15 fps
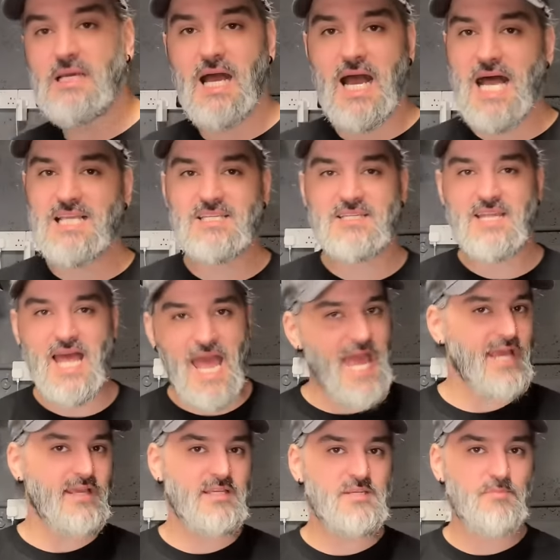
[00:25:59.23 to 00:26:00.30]
as an
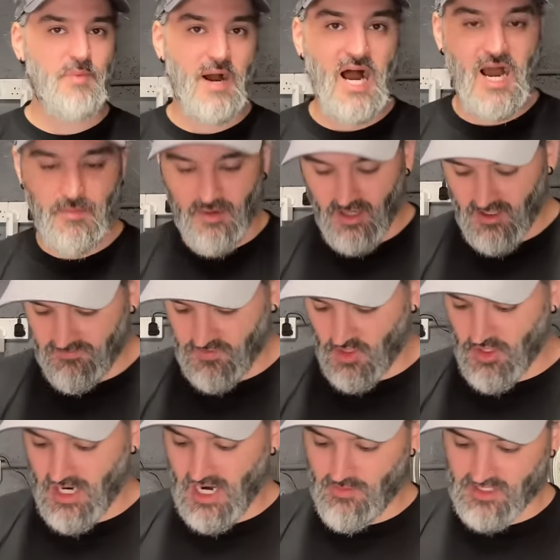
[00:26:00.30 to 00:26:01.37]
ex-barber, I
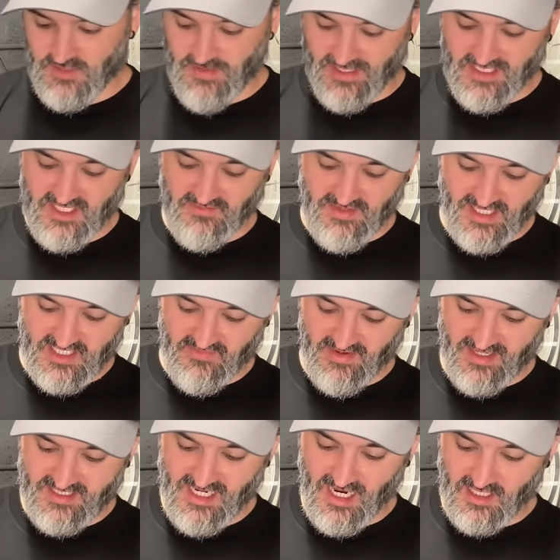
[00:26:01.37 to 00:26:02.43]
know how expensive these
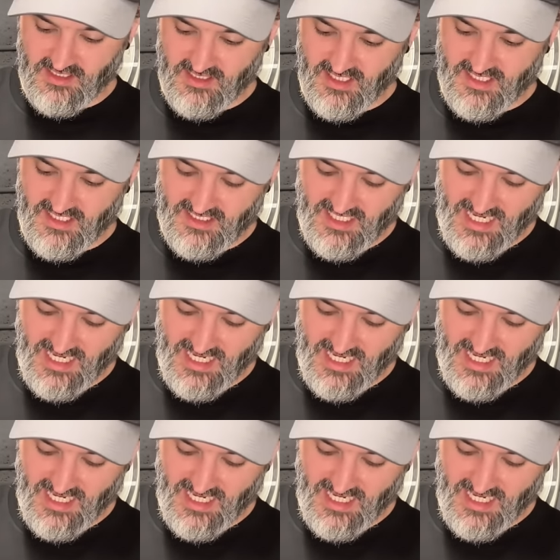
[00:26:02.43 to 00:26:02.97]
things are. So this is the